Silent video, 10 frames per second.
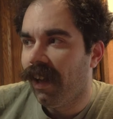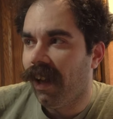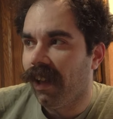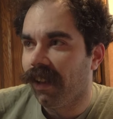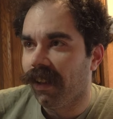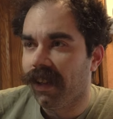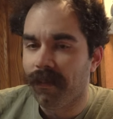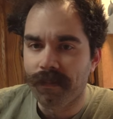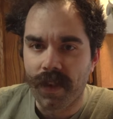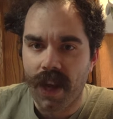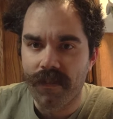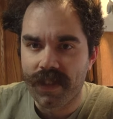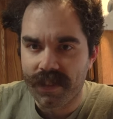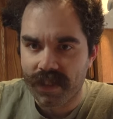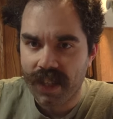I'll
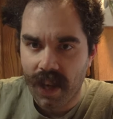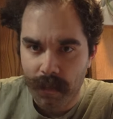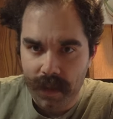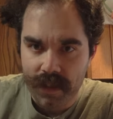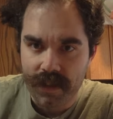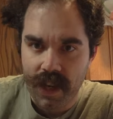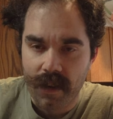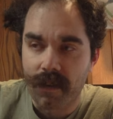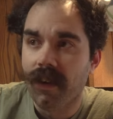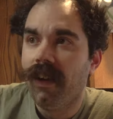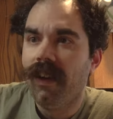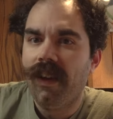obviously hop in the shower,